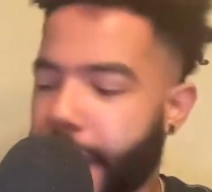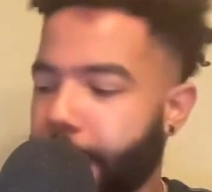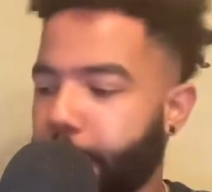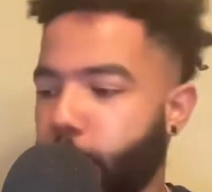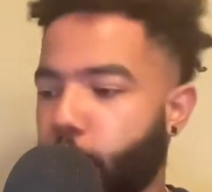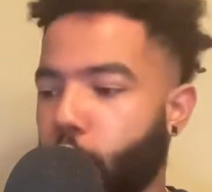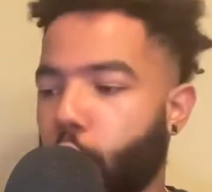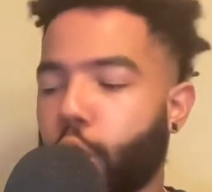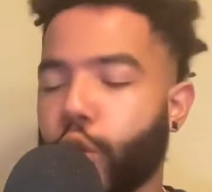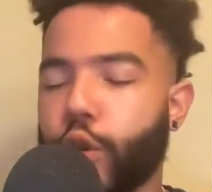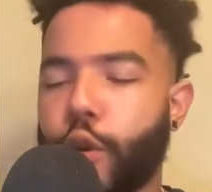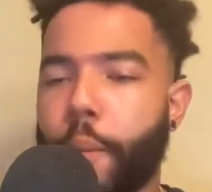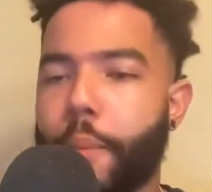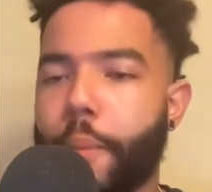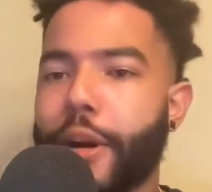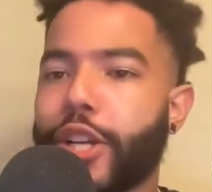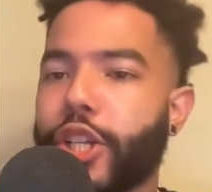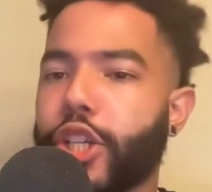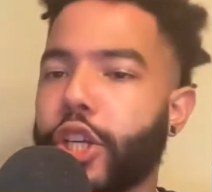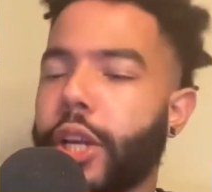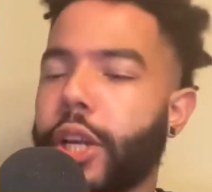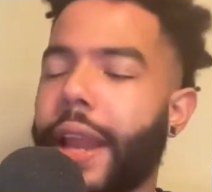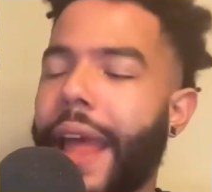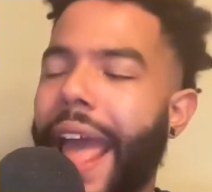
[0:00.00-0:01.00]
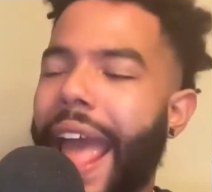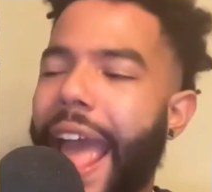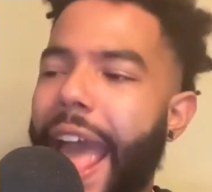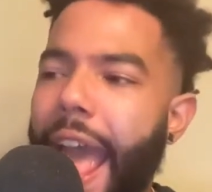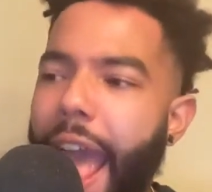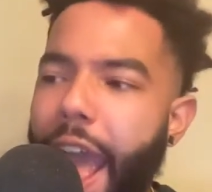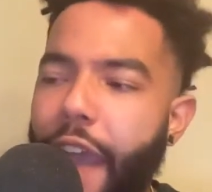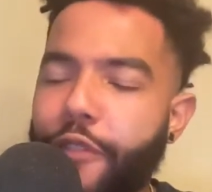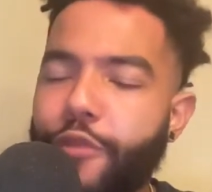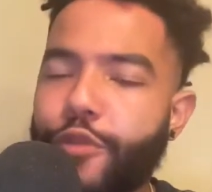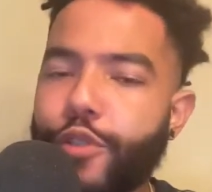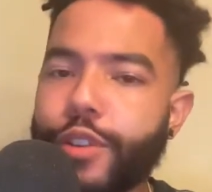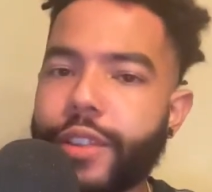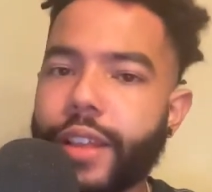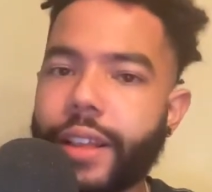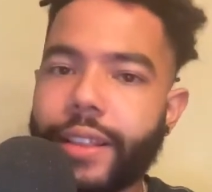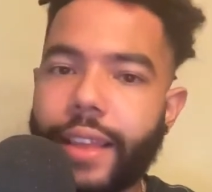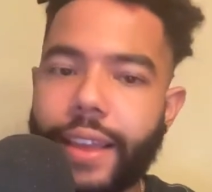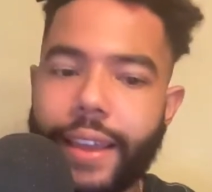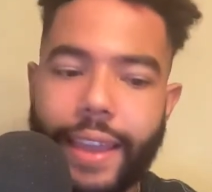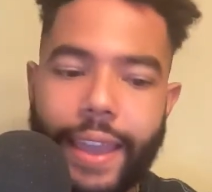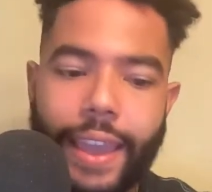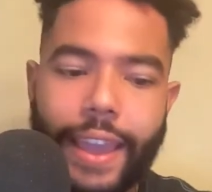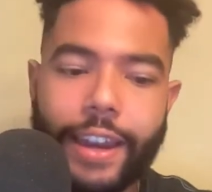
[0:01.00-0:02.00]
They're going to put everything
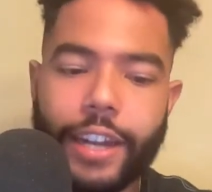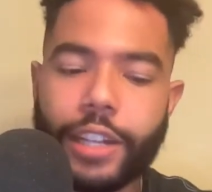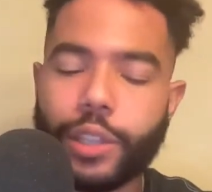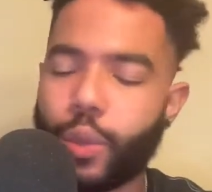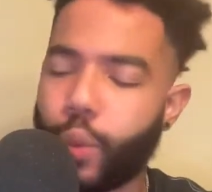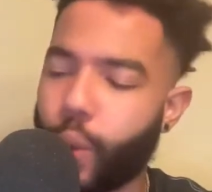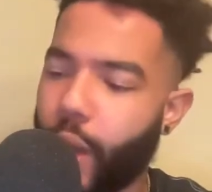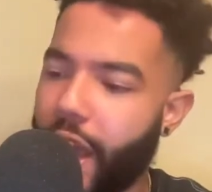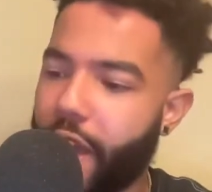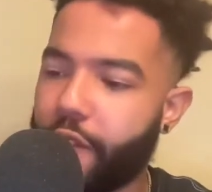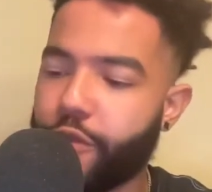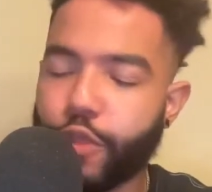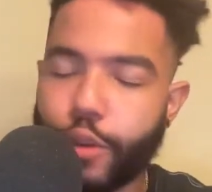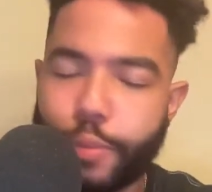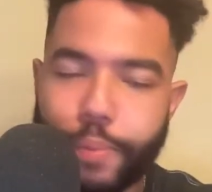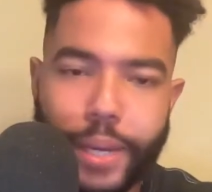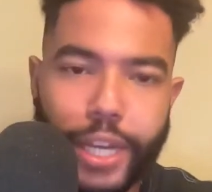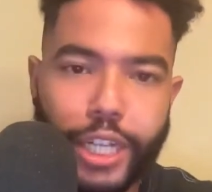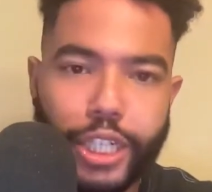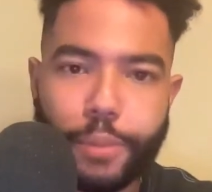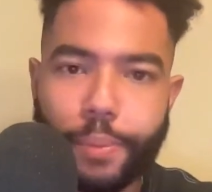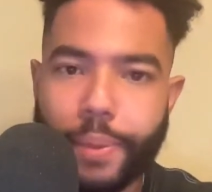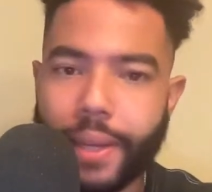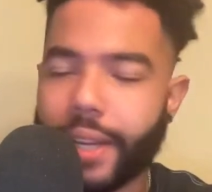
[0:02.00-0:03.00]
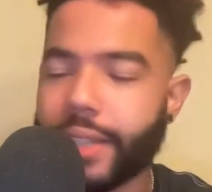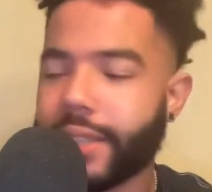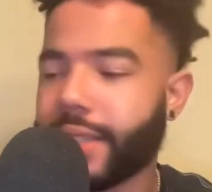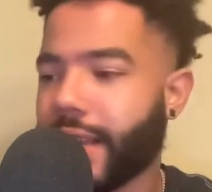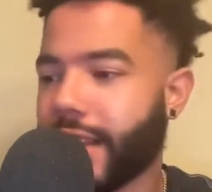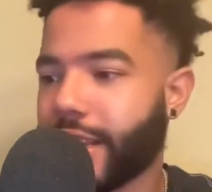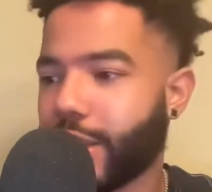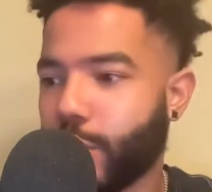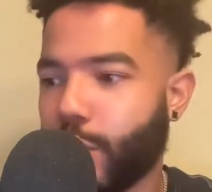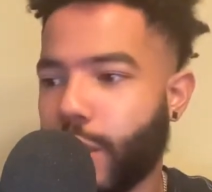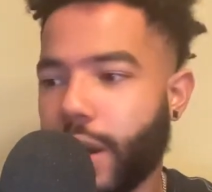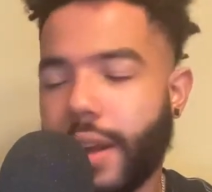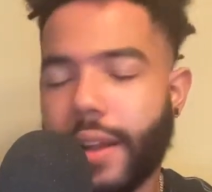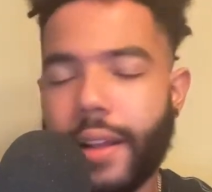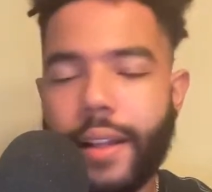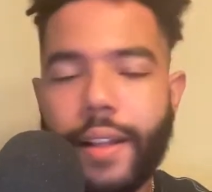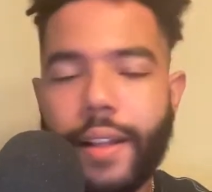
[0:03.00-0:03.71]
they can into every pitch because guess what?